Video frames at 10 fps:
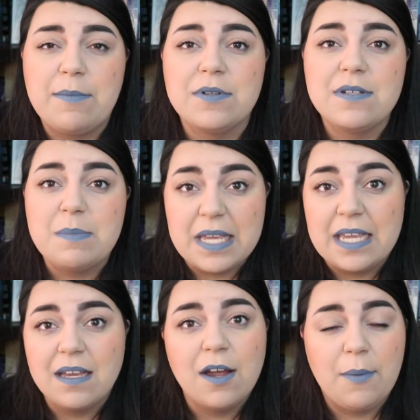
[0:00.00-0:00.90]
able to
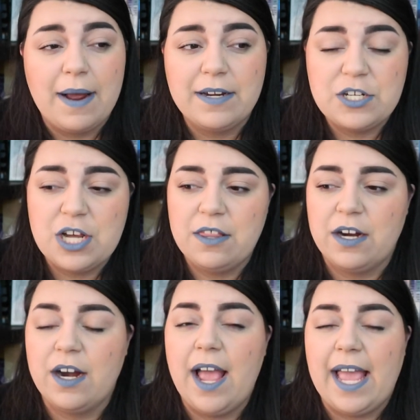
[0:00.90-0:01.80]
be around each
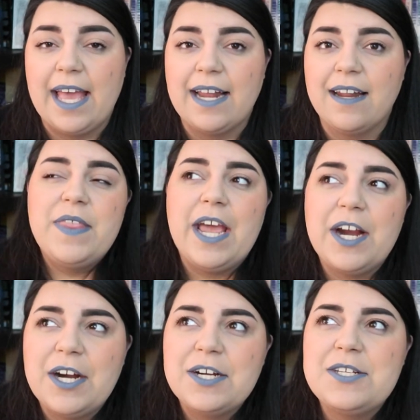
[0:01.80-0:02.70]
other and
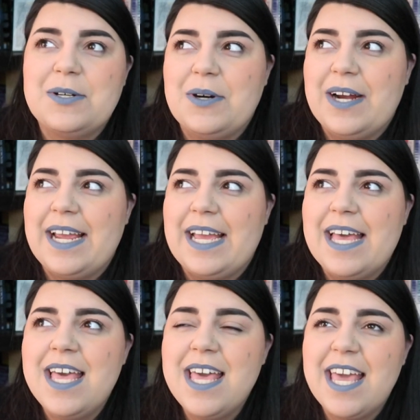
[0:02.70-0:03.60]
their
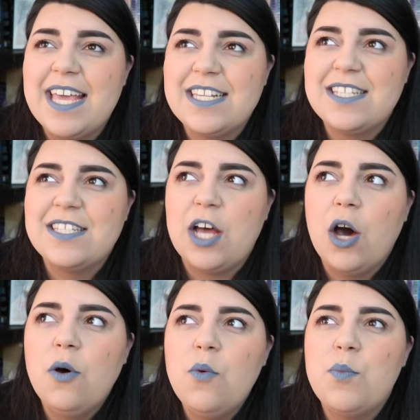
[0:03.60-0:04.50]
story is
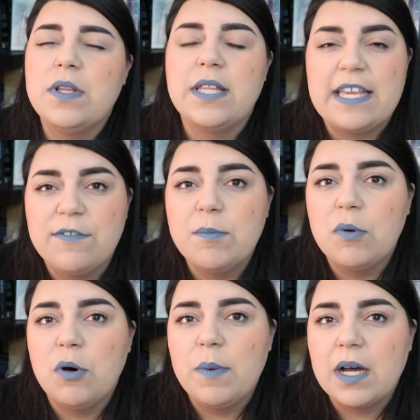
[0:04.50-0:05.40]
so
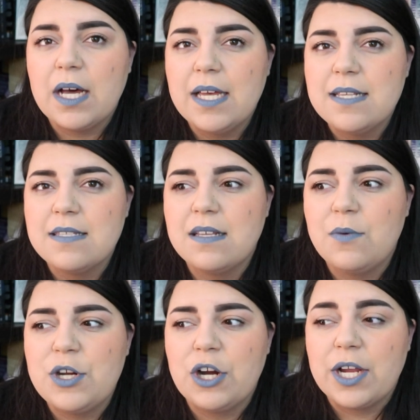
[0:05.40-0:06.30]
believable because
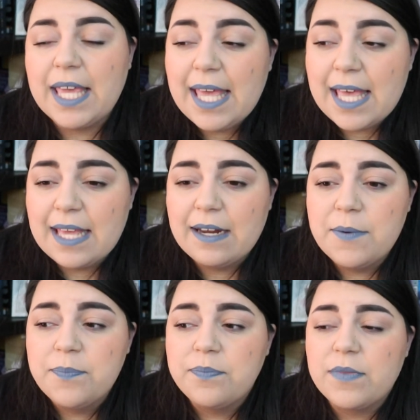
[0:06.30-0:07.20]
when you're a kid
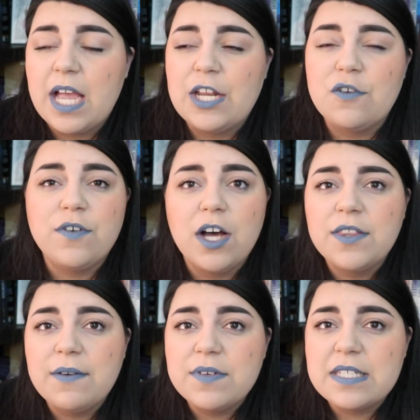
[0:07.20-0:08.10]
and you fall
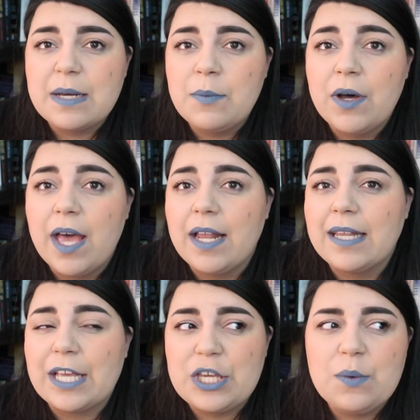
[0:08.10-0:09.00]
in love with
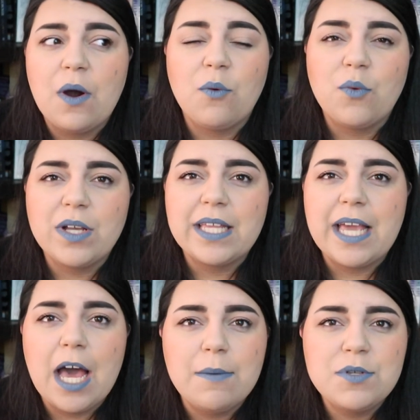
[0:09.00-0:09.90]
someone like you are
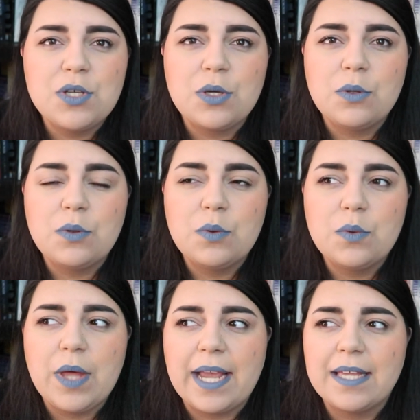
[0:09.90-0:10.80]
really up to
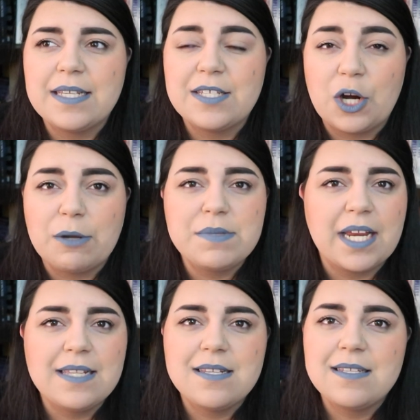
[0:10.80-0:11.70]
like the
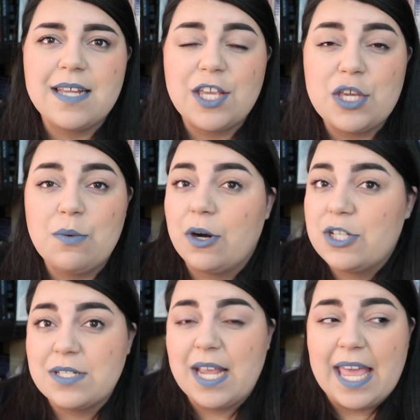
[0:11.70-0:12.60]
circumstances that you
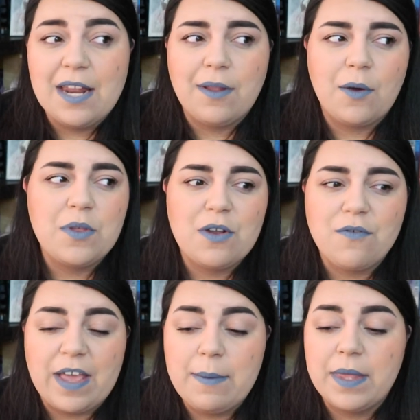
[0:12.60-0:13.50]
were just in like with your
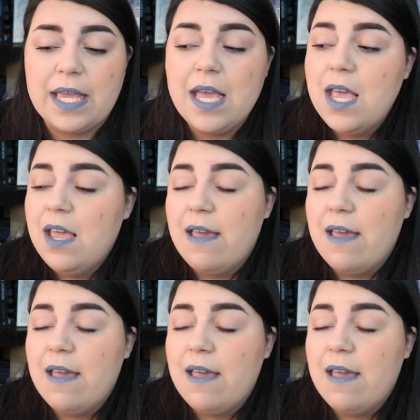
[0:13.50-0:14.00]
family